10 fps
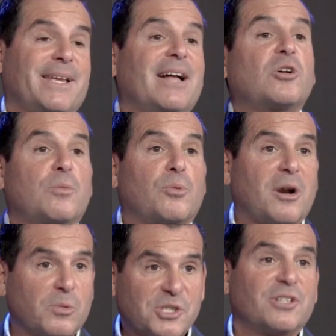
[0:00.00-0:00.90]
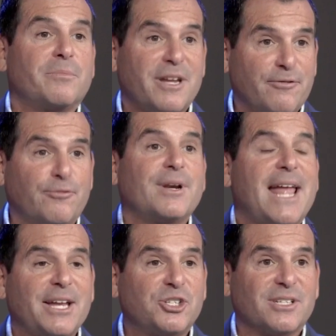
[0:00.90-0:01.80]
and Miguel Cabrera was going to be a
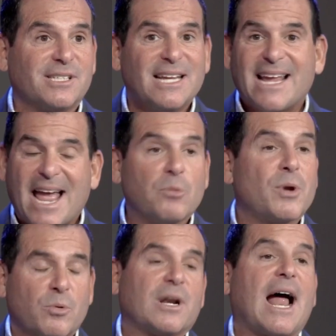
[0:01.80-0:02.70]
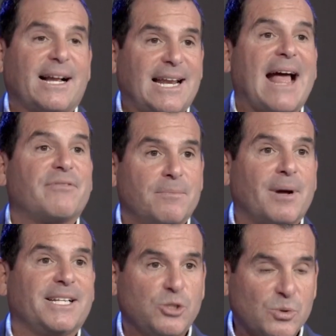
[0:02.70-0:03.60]
free agent, and we were not going to have the
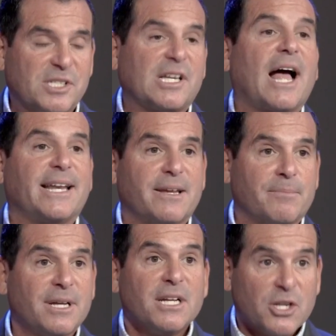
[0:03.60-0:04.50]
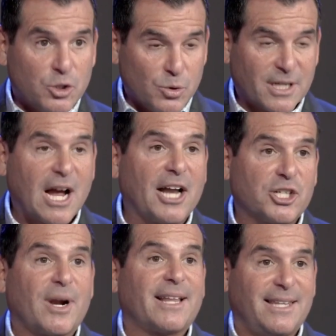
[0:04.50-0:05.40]
money to sign him to the
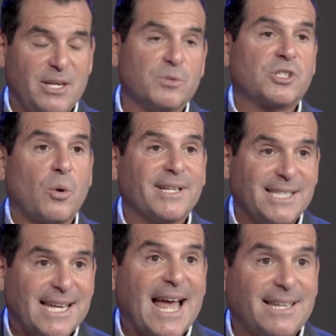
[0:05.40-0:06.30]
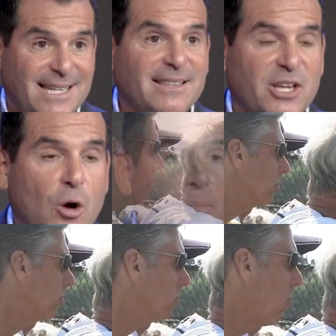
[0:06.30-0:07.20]
contract that he was going to get in the
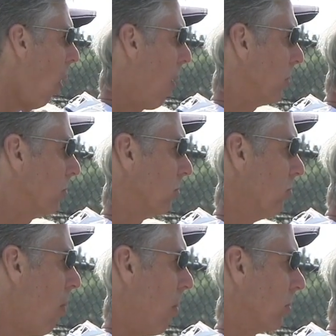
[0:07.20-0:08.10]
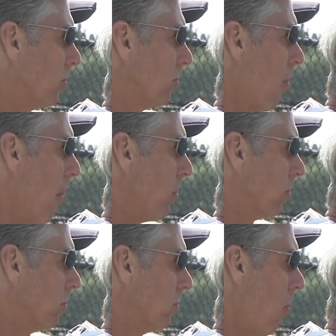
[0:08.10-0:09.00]
open market. And the Detroit
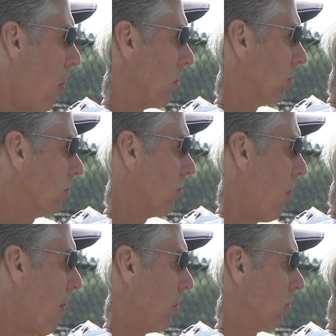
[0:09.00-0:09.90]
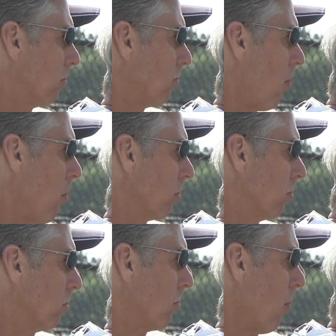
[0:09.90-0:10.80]
Tigers were a match made in heaven
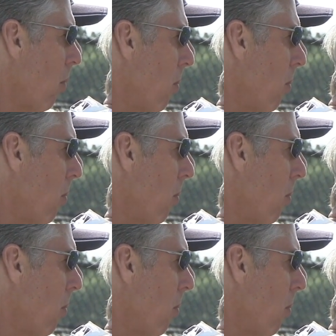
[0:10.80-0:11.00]
for the